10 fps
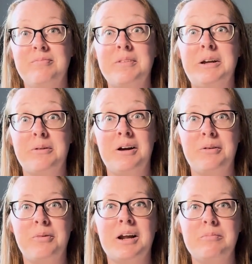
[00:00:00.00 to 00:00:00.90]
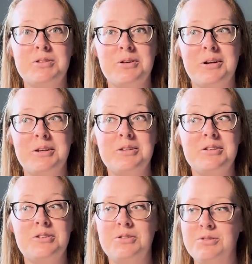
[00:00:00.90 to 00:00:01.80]
later on when I'm starting
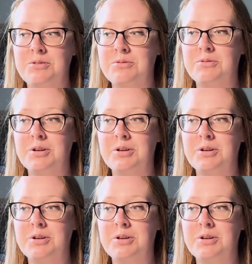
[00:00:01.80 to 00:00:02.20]
to